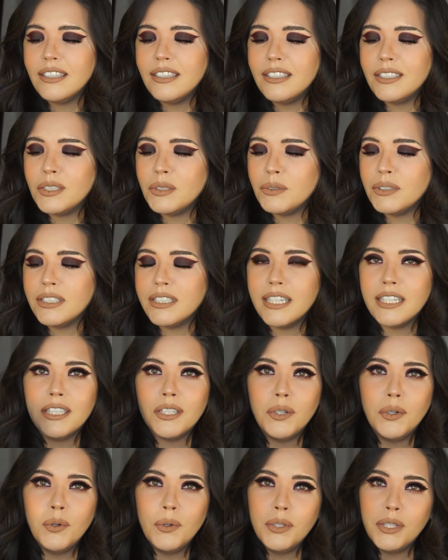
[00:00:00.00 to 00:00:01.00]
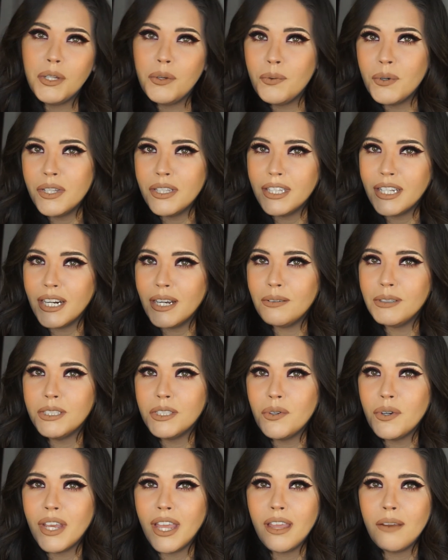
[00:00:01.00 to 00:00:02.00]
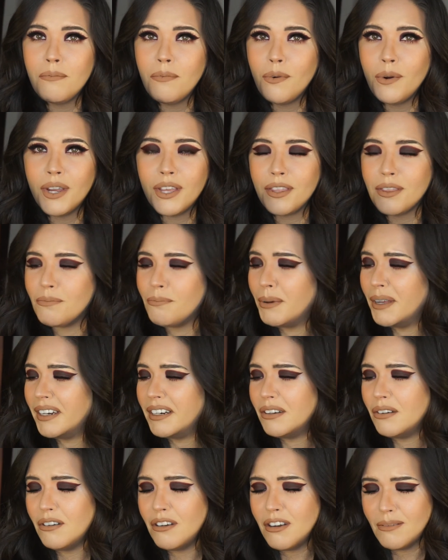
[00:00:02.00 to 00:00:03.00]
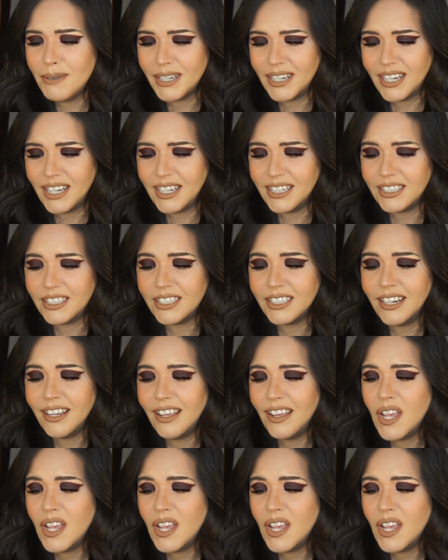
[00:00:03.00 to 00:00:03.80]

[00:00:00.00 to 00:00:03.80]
This was like the only one that I was okay with, but oh my gosh,